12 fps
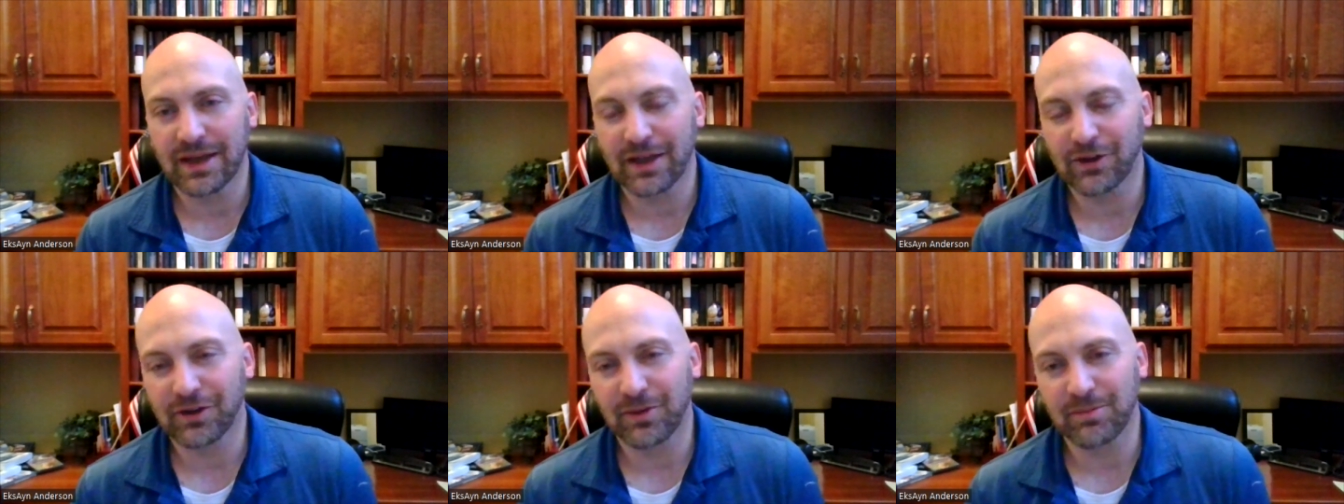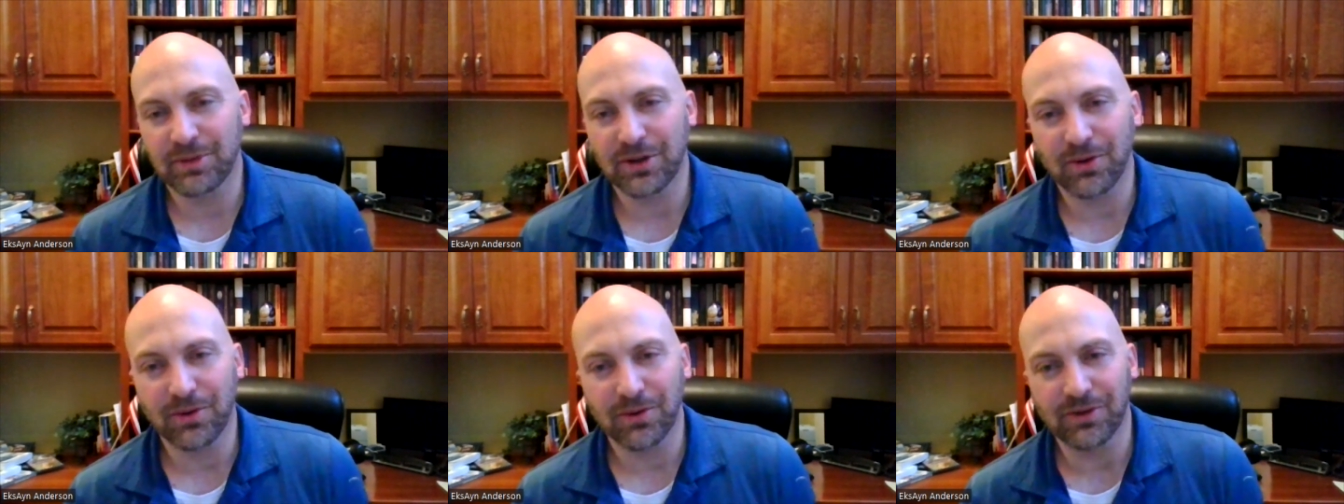I looked up
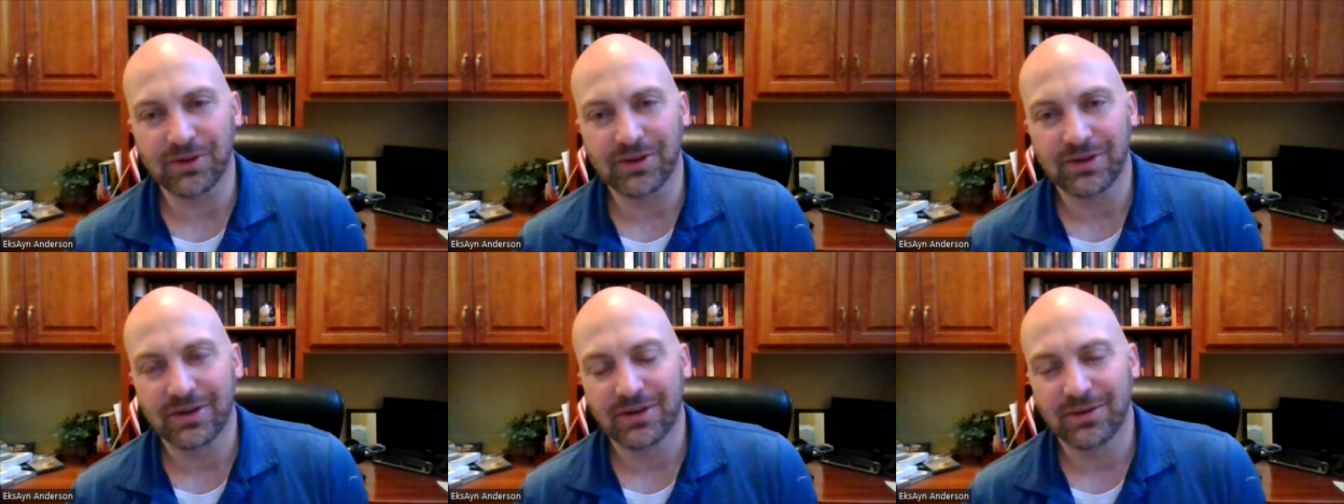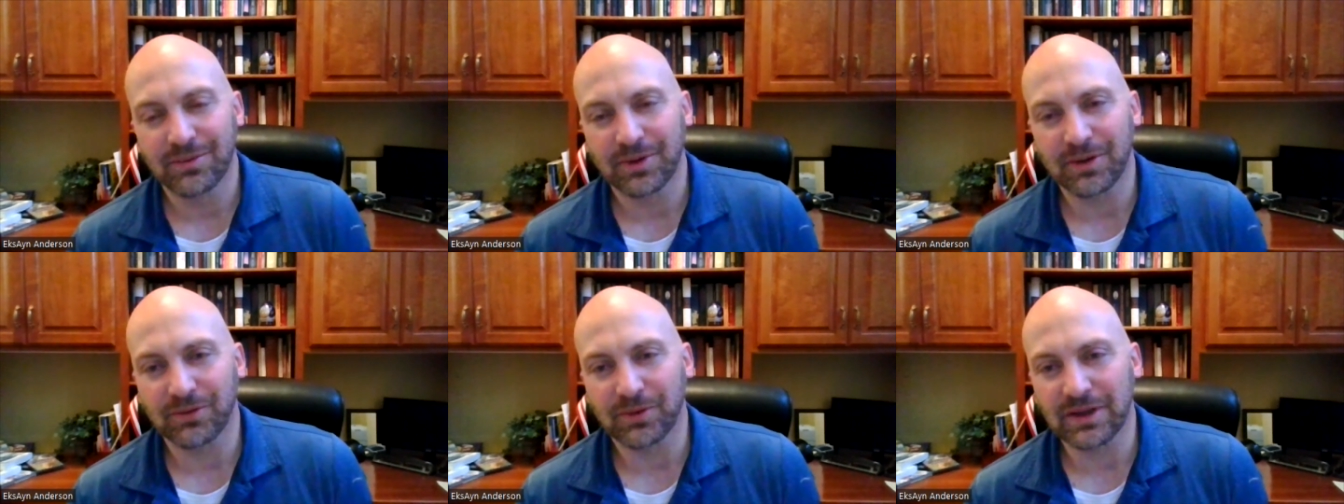behold when
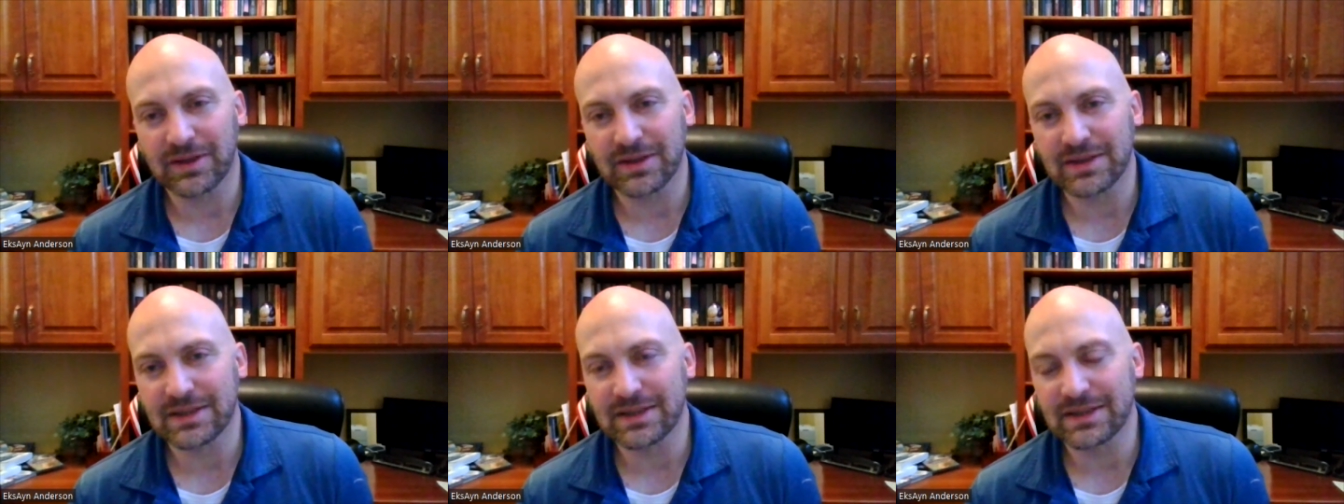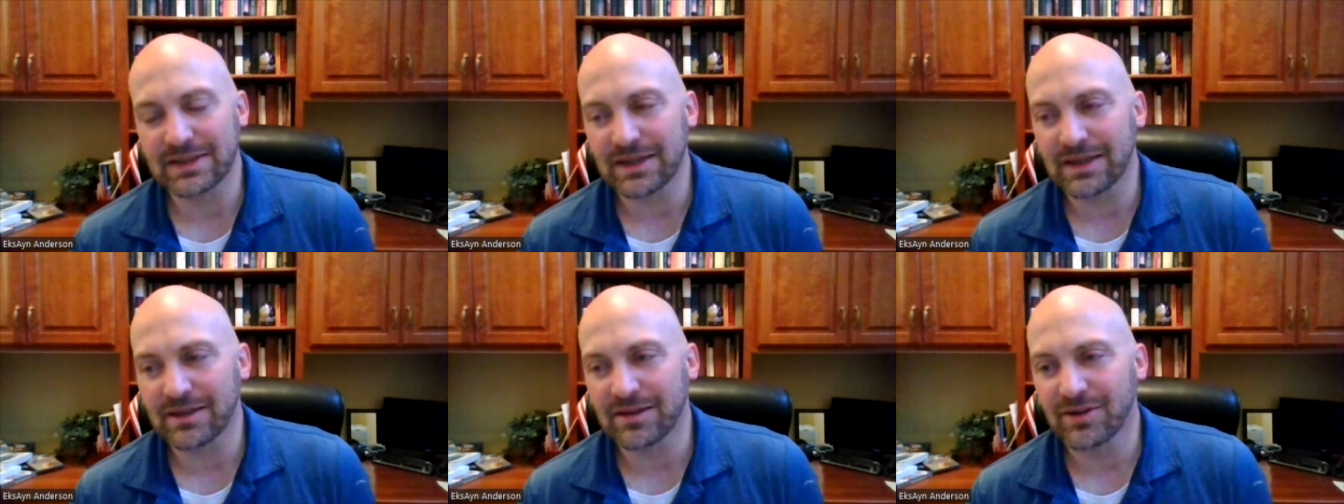I was reading this, and it
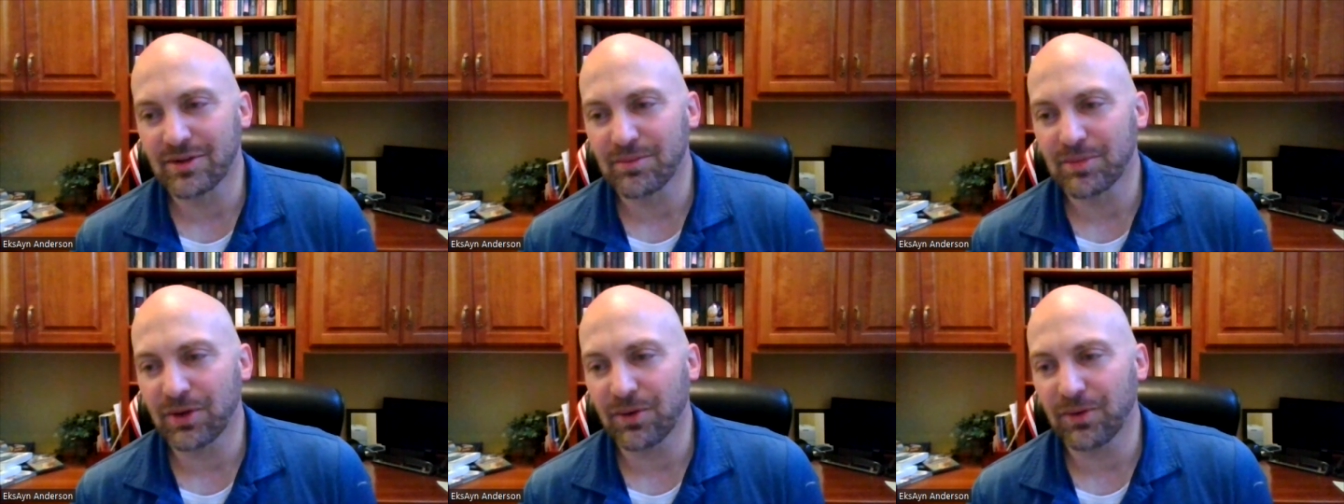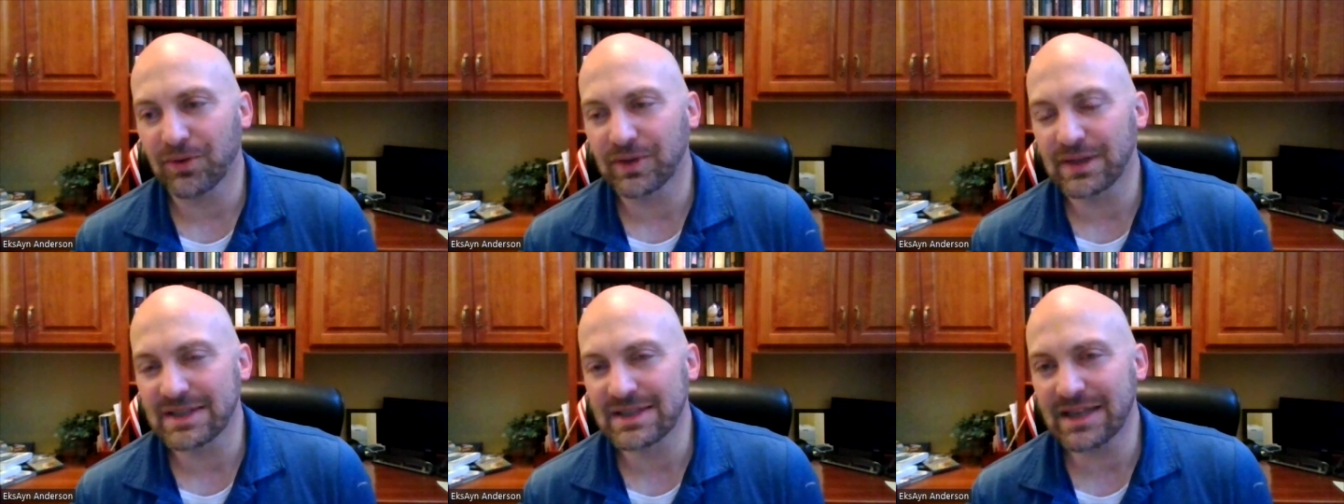said,
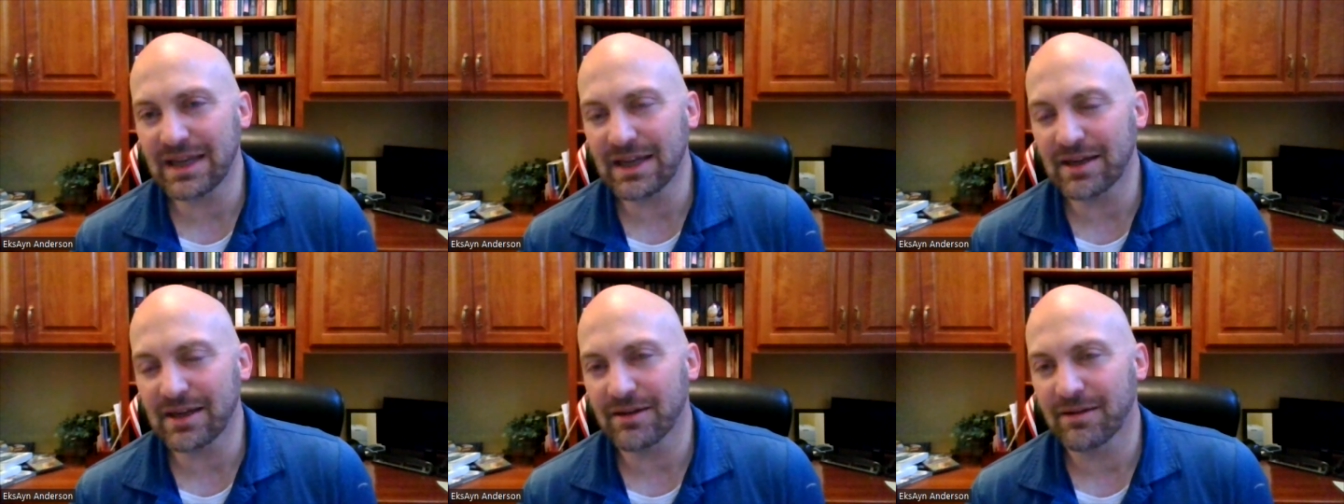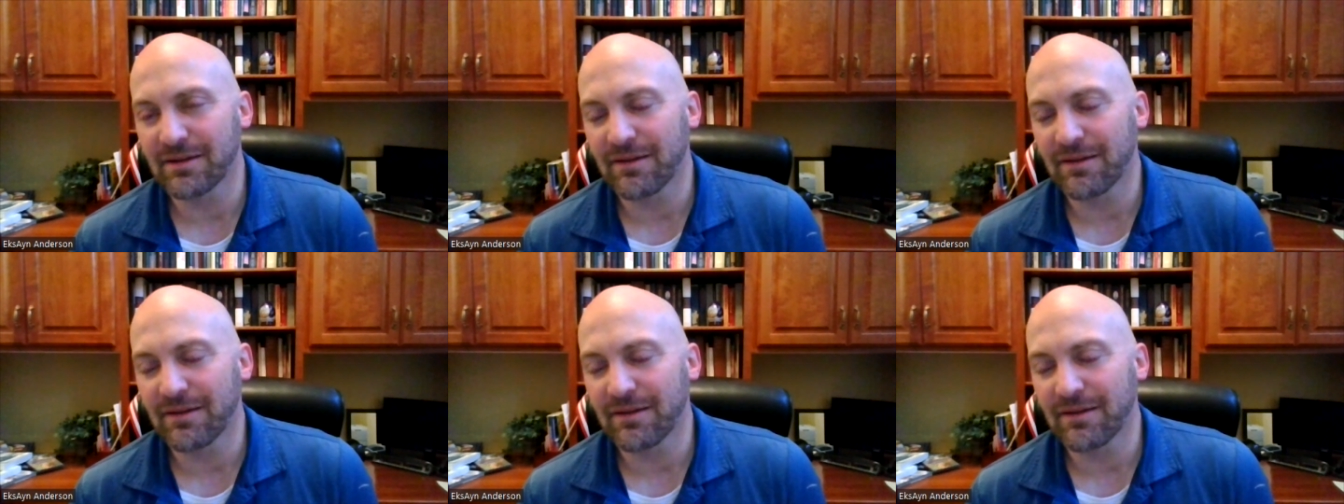beholding is seeing.